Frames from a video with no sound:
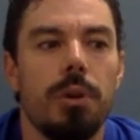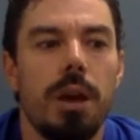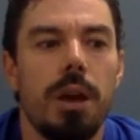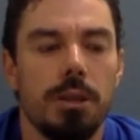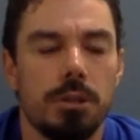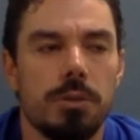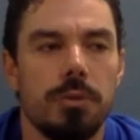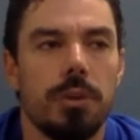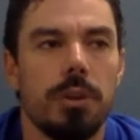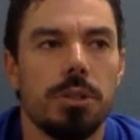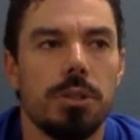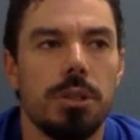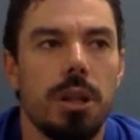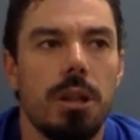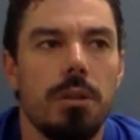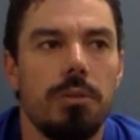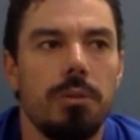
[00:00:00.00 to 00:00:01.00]
extra virgin
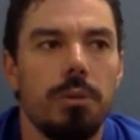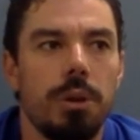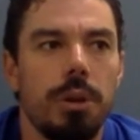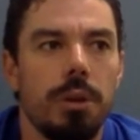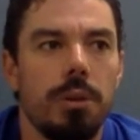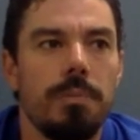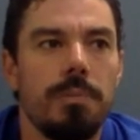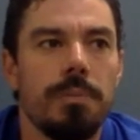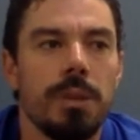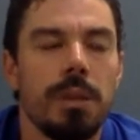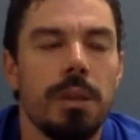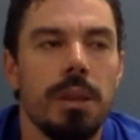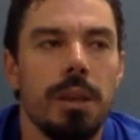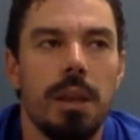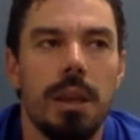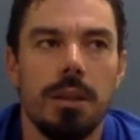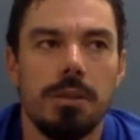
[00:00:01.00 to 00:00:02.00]
olive oil.
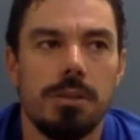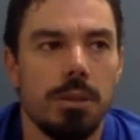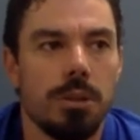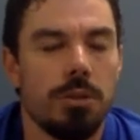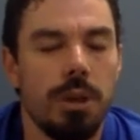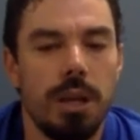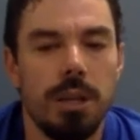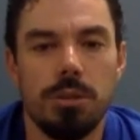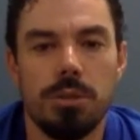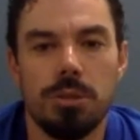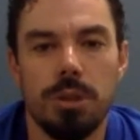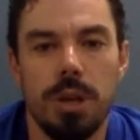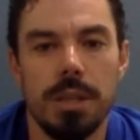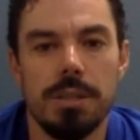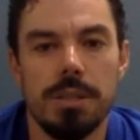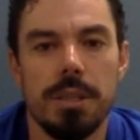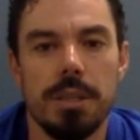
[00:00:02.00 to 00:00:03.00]
It's a great
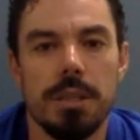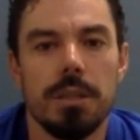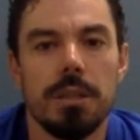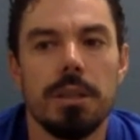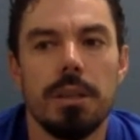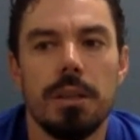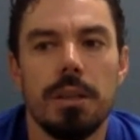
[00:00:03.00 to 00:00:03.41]
dressing.